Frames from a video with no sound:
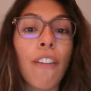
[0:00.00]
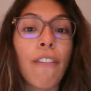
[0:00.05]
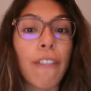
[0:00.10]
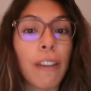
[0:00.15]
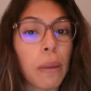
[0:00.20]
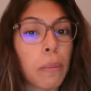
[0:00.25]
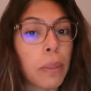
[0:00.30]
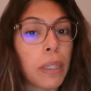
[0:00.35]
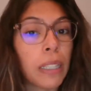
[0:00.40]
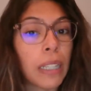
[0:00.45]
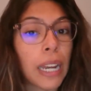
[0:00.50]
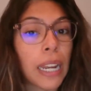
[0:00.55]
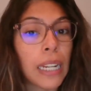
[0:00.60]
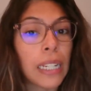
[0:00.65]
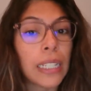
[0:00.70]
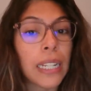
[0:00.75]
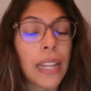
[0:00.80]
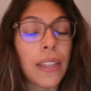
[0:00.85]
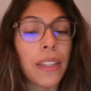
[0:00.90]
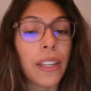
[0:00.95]
our family
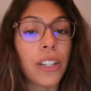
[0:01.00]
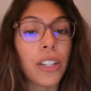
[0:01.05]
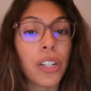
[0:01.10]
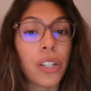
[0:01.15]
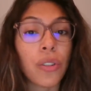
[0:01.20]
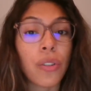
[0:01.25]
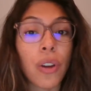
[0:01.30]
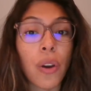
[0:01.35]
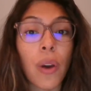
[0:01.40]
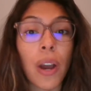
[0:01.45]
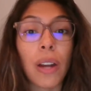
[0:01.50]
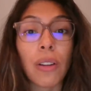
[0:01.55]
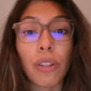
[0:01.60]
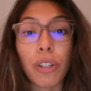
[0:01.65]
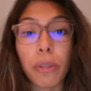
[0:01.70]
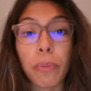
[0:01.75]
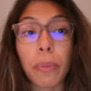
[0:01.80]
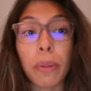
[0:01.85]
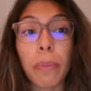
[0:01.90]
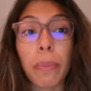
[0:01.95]
likes and that you know how
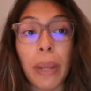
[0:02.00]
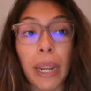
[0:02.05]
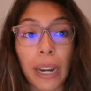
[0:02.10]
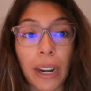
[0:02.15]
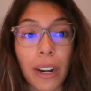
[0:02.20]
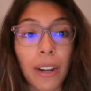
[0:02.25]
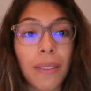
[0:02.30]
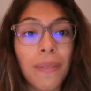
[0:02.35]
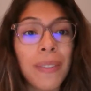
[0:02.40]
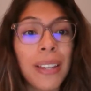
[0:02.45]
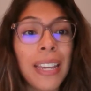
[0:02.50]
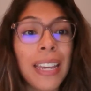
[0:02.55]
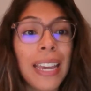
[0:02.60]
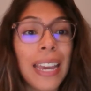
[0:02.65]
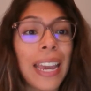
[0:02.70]
to prepare.